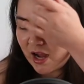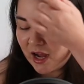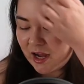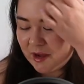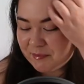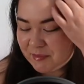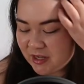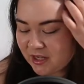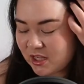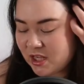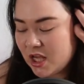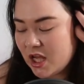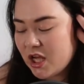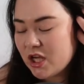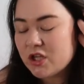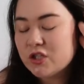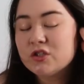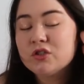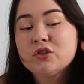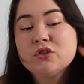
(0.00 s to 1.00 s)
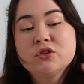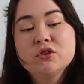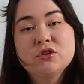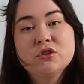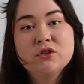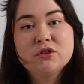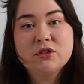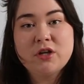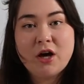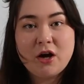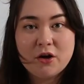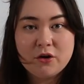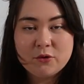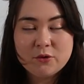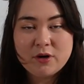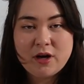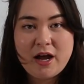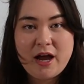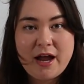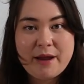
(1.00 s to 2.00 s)
um,
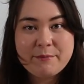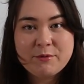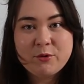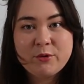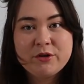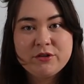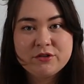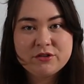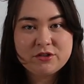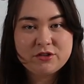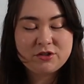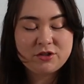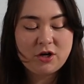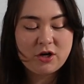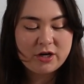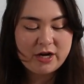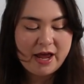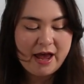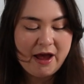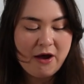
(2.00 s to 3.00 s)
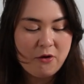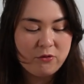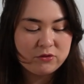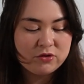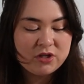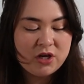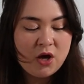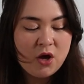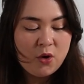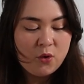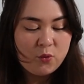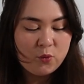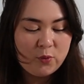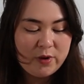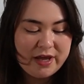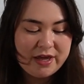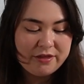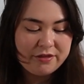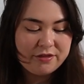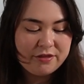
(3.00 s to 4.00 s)
so I'm going to start out
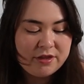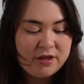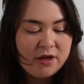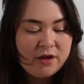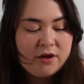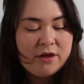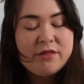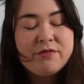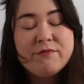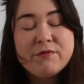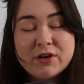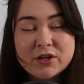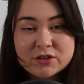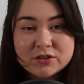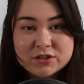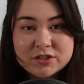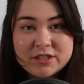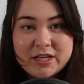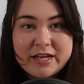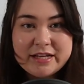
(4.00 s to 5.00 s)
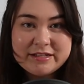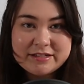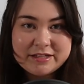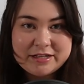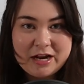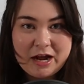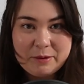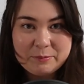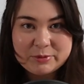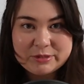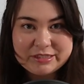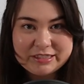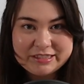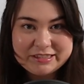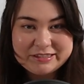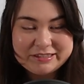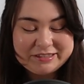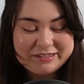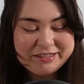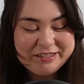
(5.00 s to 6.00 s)
with first a
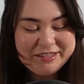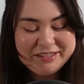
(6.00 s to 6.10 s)
synopsis.